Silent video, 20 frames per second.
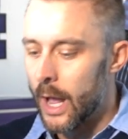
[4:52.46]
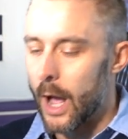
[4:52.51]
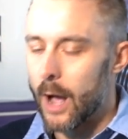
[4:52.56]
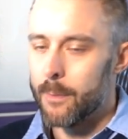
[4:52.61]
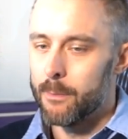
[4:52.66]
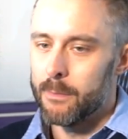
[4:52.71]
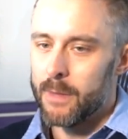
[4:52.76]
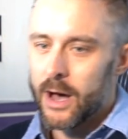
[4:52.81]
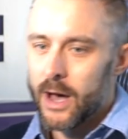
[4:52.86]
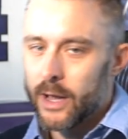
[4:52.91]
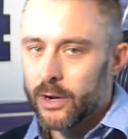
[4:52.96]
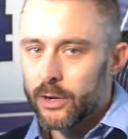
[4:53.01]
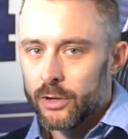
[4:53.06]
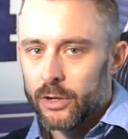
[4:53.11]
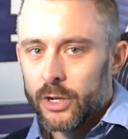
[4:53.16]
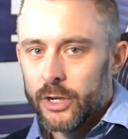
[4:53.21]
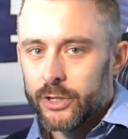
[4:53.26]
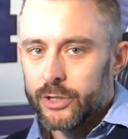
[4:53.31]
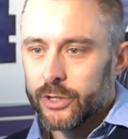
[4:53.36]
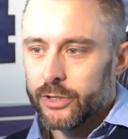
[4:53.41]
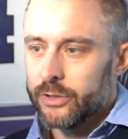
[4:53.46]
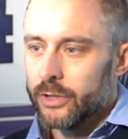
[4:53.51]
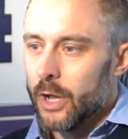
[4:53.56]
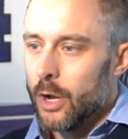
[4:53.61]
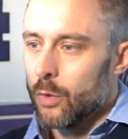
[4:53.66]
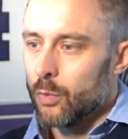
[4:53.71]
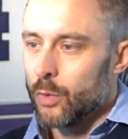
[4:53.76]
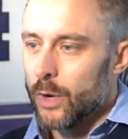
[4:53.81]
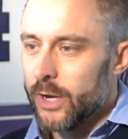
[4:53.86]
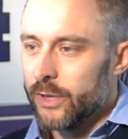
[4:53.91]
A model just
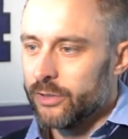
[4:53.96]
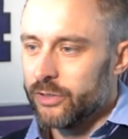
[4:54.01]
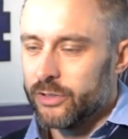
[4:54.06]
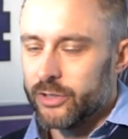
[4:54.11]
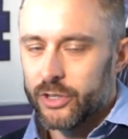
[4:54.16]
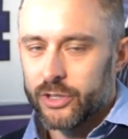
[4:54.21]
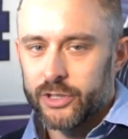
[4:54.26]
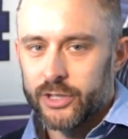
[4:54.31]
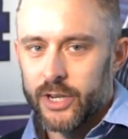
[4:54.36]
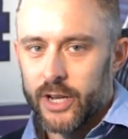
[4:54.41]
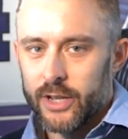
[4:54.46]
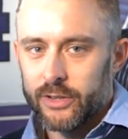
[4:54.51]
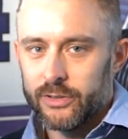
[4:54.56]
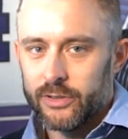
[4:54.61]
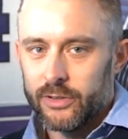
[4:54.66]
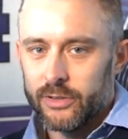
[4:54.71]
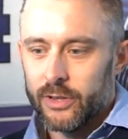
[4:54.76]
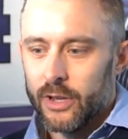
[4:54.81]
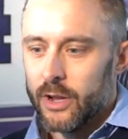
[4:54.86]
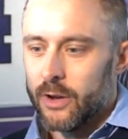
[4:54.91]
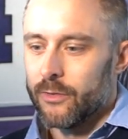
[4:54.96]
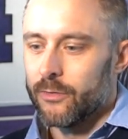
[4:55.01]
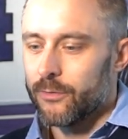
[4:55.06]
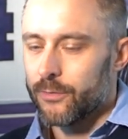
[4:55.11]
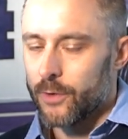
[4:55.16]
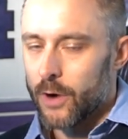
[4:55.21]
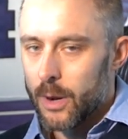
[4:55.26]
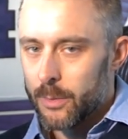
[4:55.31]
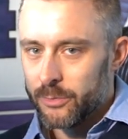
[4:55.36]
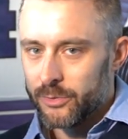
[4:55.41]
raises your chances
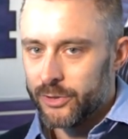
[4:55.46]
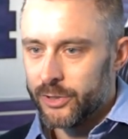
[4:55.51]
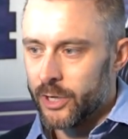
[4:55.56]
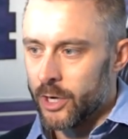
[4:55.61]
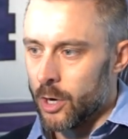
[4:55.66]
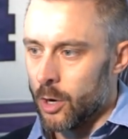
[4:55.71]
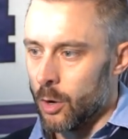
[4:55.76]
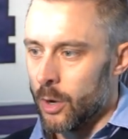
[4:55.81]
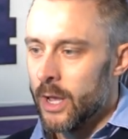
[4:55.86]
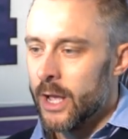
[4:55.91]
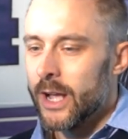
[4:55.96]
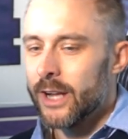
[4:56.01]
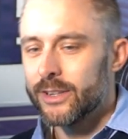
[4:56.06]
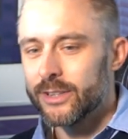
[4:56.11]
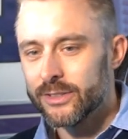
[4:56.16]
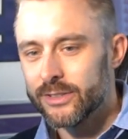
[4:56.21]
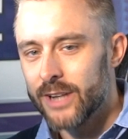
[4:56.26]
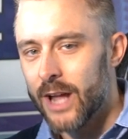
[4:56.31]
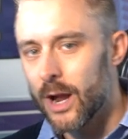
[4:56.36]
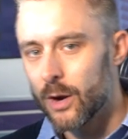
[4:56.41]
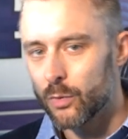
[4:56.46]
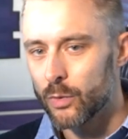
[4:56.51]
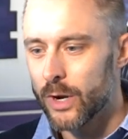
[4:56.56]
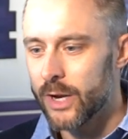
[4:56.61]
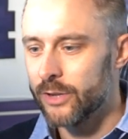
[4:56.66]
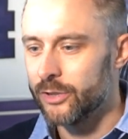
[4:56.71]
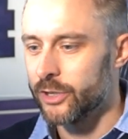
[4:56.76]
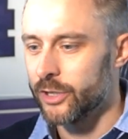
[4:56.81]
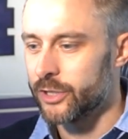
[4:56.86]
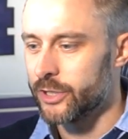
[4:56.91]
from zero. It does not
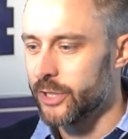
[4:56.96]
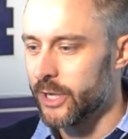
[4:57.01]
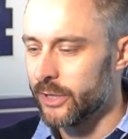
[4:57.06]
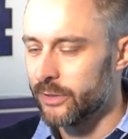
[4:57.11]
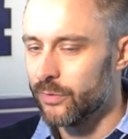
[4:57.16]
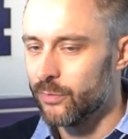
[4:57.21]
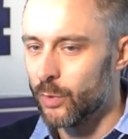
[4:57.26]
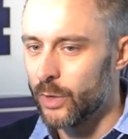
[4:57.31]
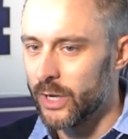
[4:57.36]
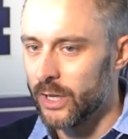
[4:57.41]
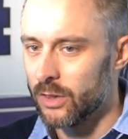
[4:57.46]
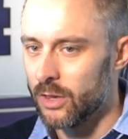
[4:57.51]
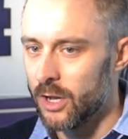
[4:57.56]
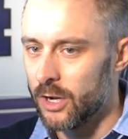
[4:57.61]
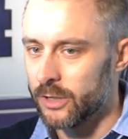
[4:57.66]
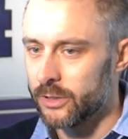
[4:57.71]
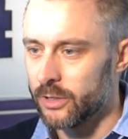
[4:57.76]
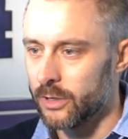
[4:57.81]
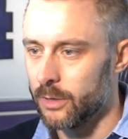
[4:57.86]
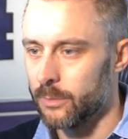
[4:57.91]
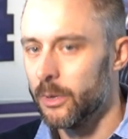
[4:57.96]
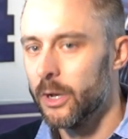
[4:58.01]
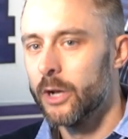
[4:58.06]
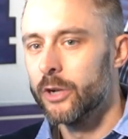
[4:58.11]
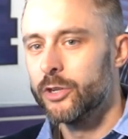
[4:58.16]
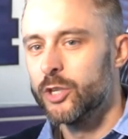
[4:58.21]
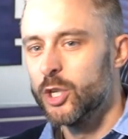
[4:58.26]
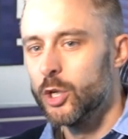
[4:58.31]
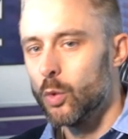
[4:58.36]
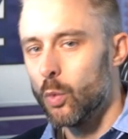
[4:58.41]
raise your chance of winning long-term
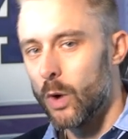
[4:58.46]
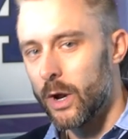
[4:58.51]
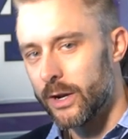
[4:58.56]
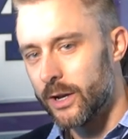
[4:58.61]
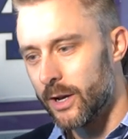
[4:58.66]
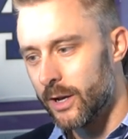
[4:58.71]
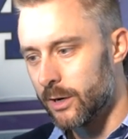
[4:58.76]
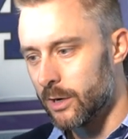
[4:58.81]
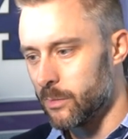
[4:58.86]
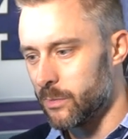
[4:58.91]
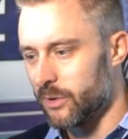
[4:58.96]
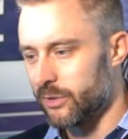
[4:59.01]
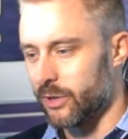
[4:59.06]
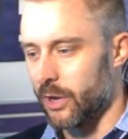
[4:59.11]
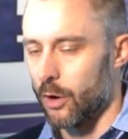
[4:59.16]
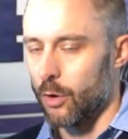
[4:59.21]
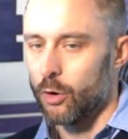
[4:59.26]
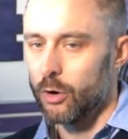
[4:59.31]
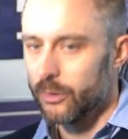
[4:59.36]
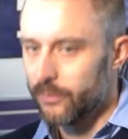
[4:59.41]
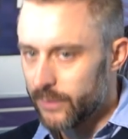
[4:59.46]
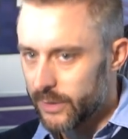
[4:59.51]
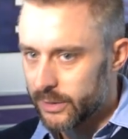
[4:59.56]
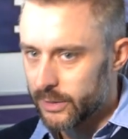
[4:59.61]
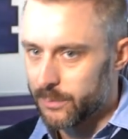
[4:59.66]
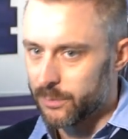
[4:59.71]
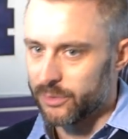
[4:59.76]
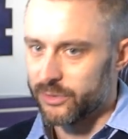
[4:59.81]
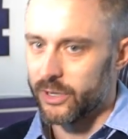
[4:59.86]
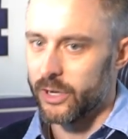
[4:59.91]
to 100% or
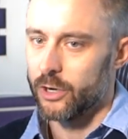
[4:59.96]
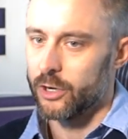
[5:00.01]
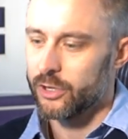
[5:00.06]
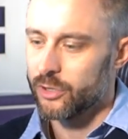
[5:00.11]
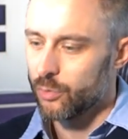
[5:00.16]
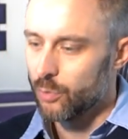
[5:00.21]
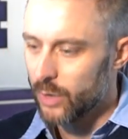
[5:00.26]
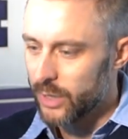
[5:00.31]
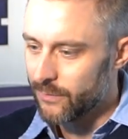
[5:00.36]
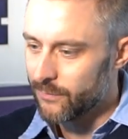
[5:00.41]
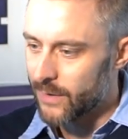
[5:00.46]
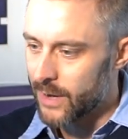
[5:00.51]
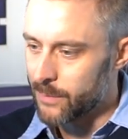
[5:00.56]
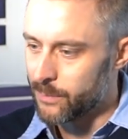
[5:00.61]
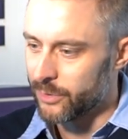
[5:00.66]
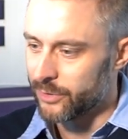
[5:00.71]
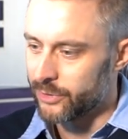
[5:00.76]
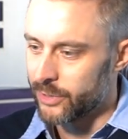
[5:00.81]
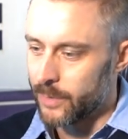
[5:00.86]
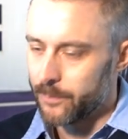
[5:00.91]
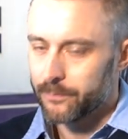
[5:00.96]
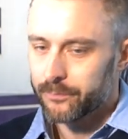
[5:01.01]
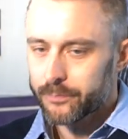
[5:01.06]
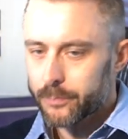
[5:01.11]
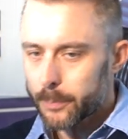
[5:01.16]
50% or 25%.